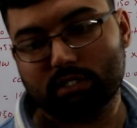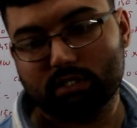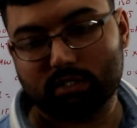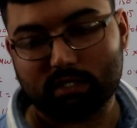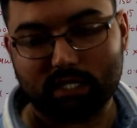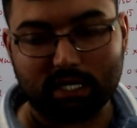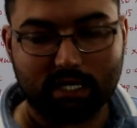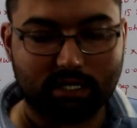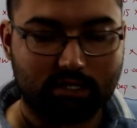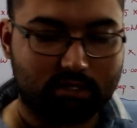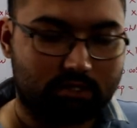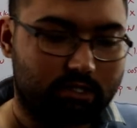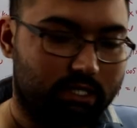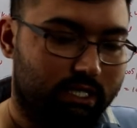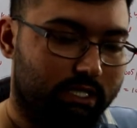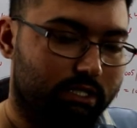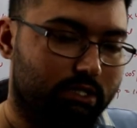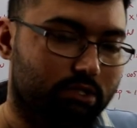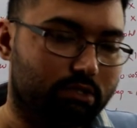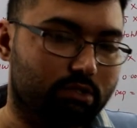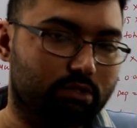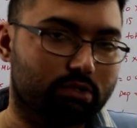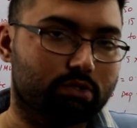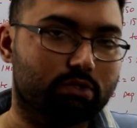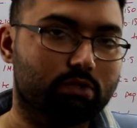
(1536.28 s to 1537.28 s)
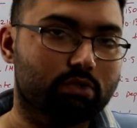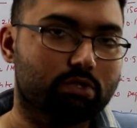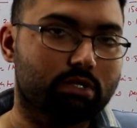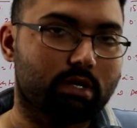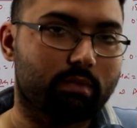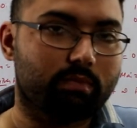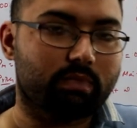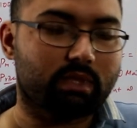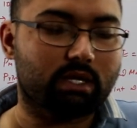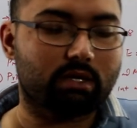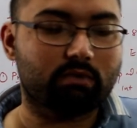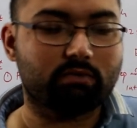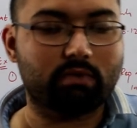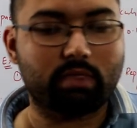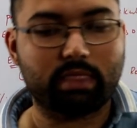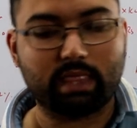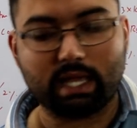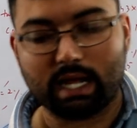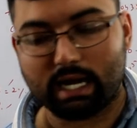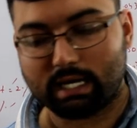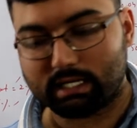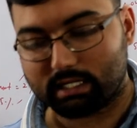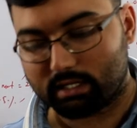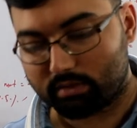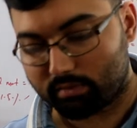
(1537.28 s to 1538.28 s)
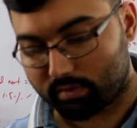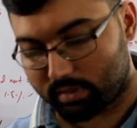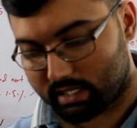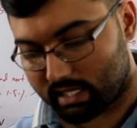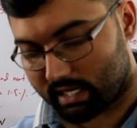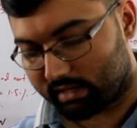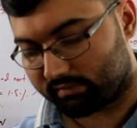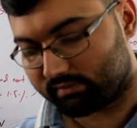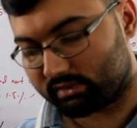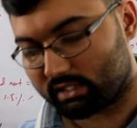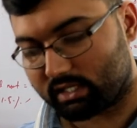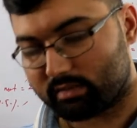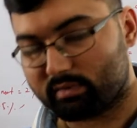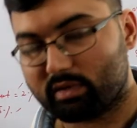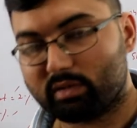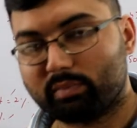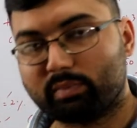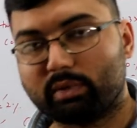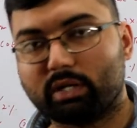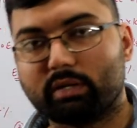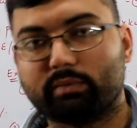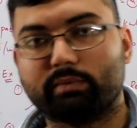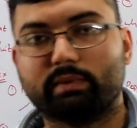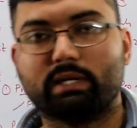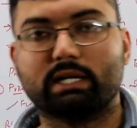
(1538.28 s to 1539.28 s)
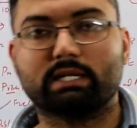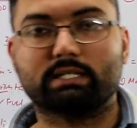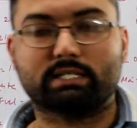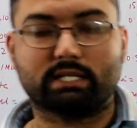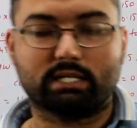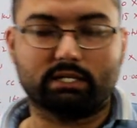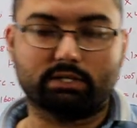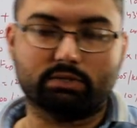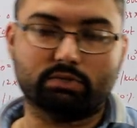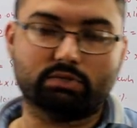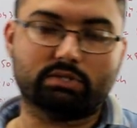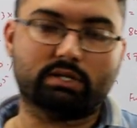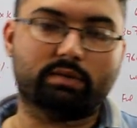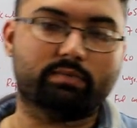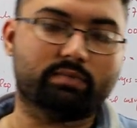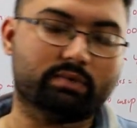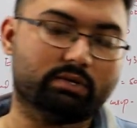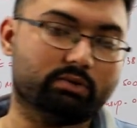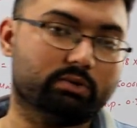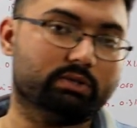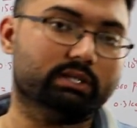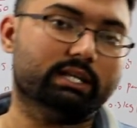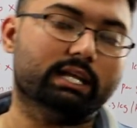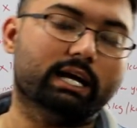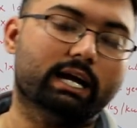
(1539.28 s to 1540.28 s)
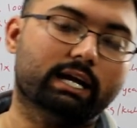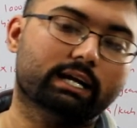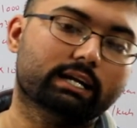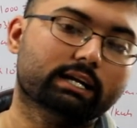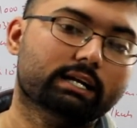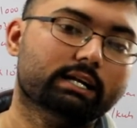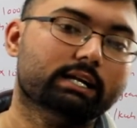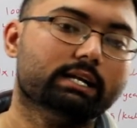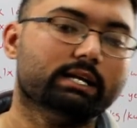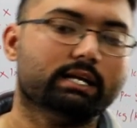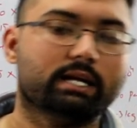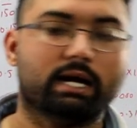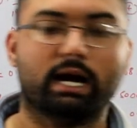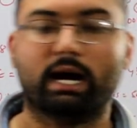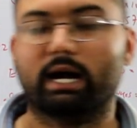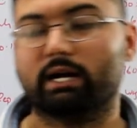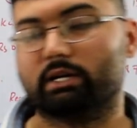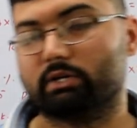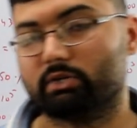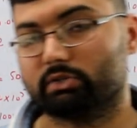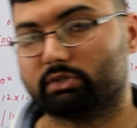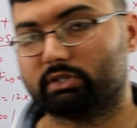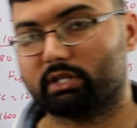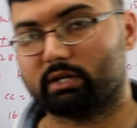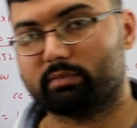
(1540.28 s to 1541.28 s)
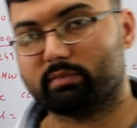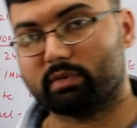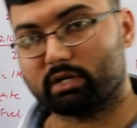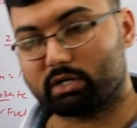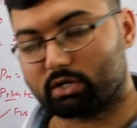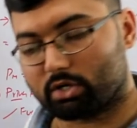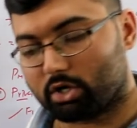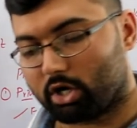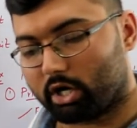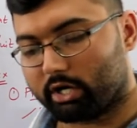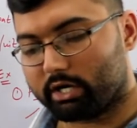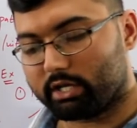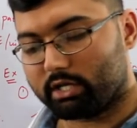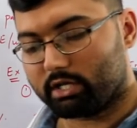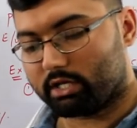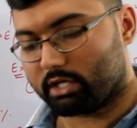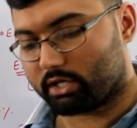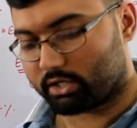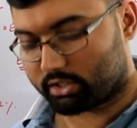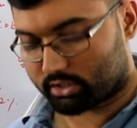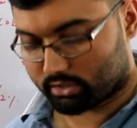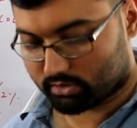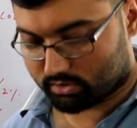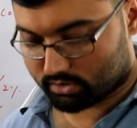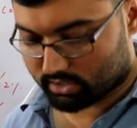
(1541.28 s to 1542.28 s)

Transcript: So I'll try to do something with that. Then we'll have thermal power plants. I'll do something with that. Hydrothermal coordination.